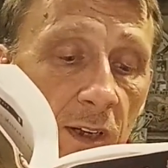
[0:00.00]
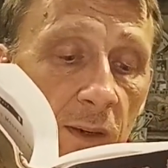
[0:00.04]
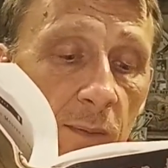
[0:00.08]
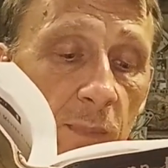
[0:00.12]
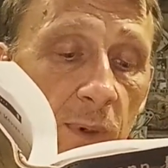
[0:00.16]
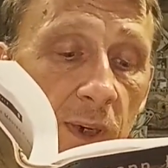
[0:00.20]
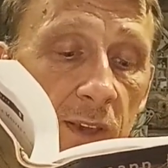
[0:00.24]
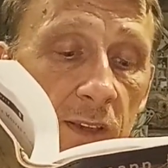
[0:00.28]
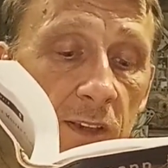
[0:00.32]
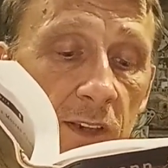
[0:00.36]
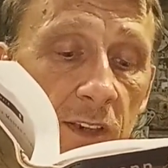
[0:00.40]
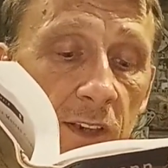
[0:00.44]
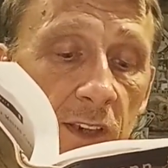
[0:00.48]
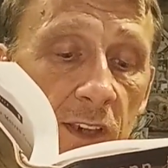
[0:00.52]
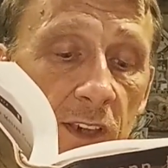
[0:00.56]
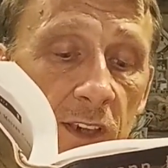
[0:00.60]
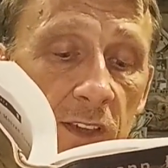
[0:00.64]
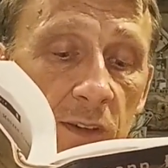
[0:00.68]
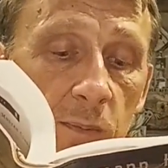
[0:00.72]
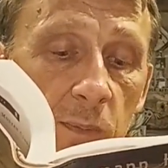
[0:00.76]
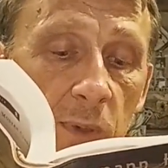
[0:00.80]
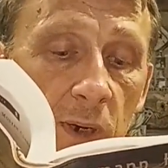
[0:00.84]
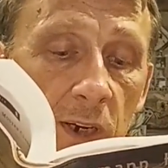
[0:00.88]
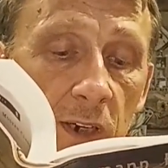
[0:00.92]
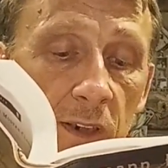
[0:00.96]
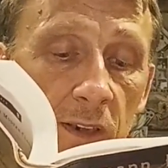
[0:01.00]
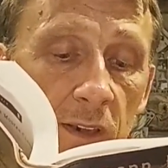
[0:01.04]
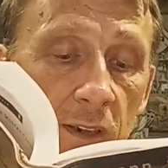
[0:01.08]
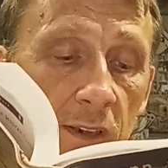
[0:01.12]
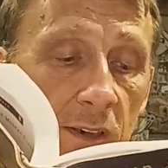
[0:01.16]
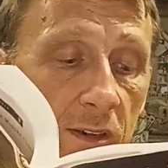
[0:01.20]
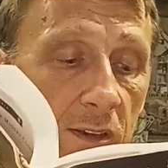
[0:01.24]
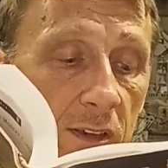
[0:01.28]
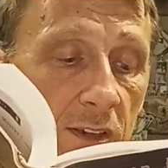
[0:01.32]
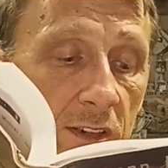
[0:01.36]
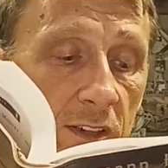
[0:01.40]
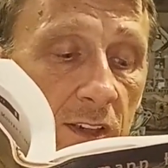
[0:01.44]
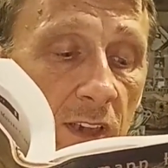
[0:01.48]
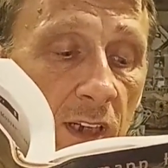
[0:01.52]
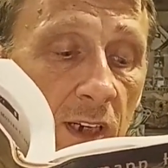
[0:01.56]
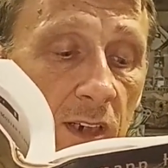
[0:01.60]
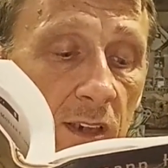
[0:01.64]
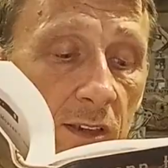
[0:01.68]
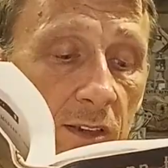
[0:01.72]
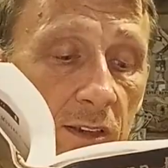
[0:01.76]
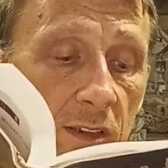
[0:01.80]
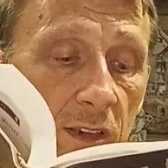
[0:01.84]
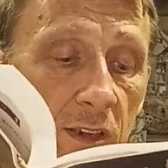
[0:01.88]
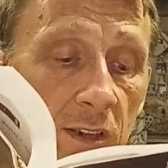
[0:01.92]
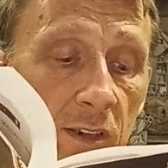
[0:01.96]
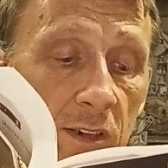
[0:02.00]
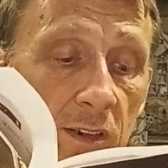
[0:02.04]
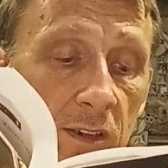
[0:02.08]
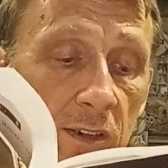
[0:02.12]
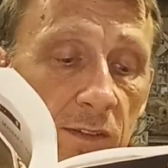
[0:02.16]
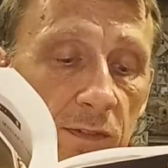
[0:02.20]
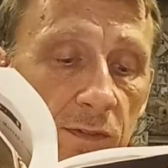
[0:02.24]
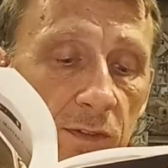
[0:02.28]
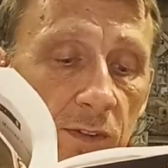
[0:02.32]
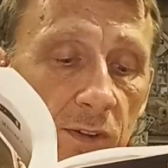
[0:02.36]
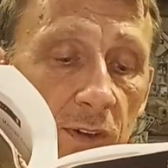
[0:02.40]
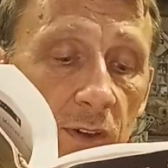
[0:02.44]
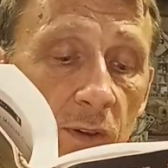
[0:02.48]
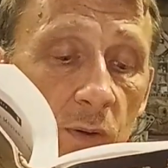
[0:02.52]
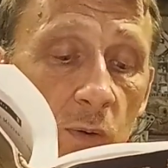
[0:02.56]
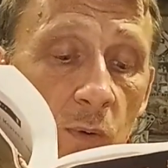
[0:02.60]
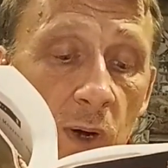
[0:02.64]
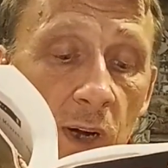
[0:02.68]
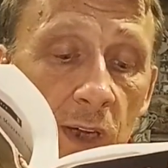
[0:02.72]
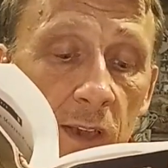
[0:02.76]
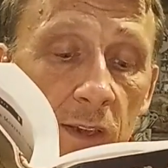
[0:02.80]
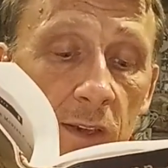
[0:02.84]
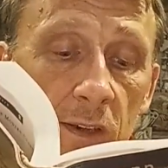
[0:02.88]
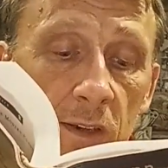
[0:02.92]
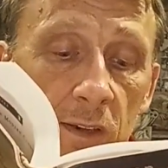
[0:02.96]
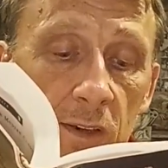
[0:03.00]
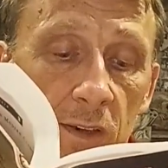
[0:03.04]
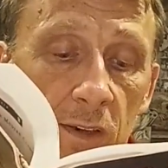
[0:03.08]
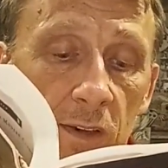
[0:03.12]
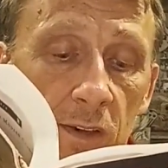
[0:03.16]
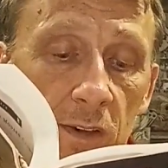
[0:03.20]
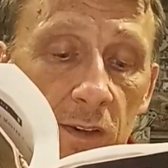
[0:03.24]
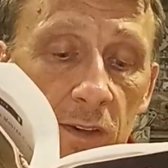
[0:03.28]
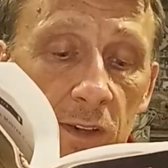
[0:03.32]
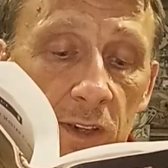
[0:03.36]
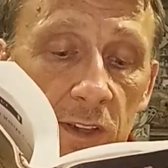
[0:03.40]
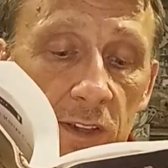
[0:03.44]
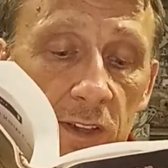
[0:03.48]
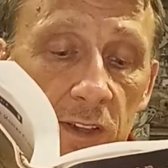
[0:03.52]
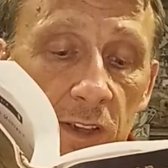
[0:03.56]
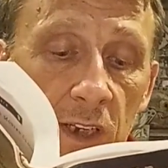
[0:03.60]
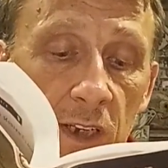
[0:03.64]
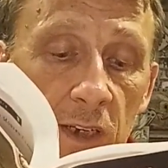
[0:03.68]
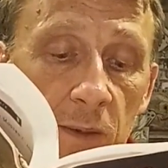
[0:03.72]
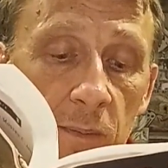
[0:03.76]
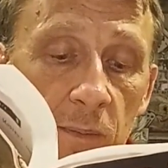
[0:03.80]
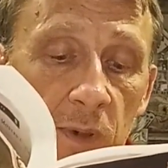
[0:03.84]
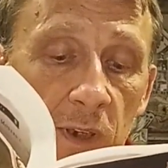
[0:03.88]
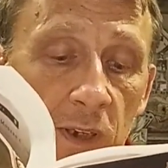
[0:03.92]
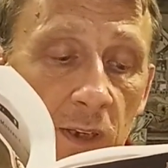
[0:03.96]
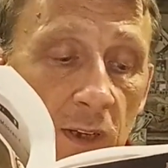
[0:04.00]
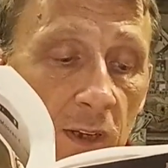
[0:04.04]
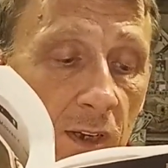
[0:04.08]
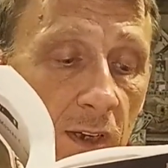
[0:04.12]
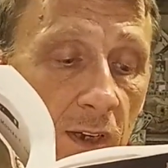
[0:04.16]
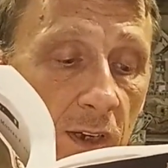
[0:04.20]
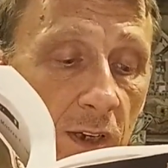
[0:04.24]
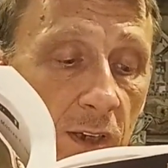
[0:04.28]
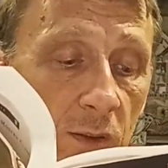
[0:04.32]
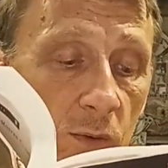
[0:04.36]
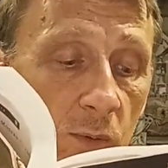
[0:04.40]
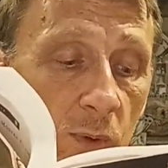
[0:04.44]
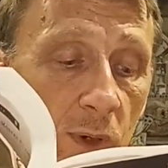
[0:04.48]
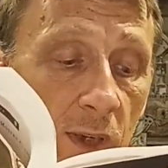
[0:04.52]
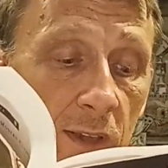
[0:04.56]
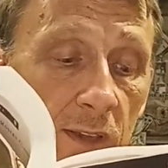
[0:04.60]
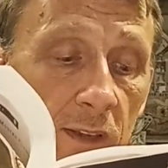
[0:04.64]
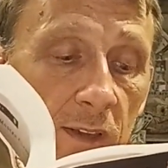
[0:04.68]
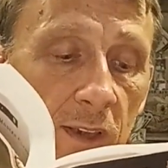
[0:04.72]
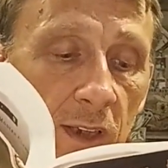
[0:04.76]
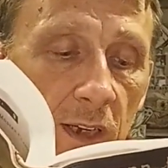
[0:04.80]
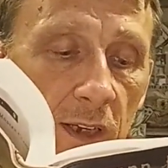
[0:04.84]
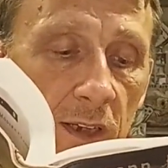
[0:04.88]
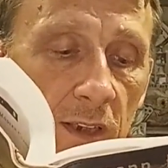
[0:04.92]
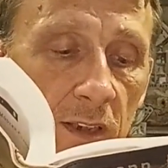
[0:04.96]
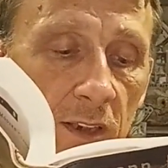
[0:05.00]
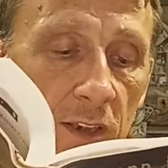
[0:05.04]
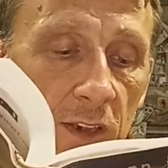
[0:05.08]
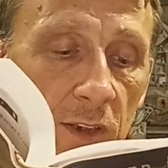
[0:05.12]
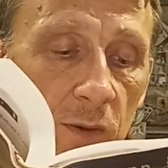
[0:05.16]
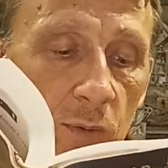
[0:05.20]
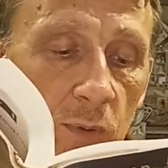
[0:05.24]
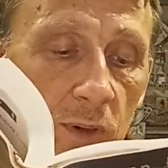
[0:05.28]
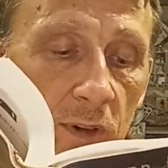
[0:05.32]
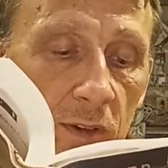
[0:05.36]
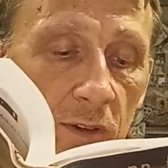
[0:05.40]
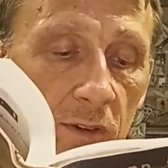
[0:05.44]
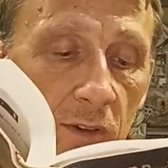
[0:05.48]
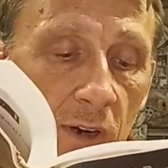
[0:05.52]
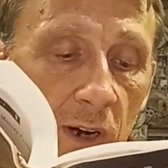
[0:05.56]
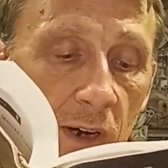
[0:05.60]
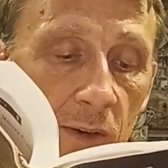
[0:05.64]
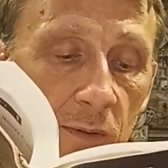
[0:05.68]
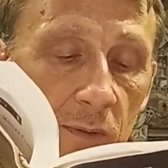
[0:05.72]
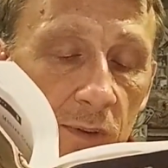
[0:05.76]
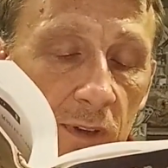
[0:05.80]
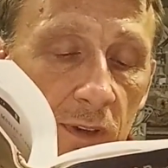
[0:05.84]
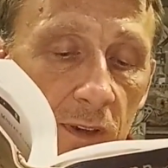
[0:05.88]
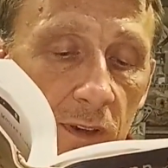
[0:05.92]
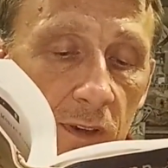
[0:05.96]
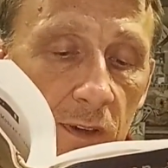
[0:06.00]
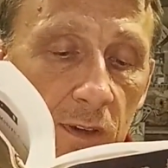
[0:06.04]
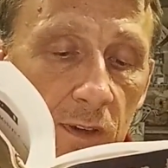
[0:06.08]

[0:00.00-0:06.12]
But he has bartered the solid earth for the water all the same, and one day he will drown.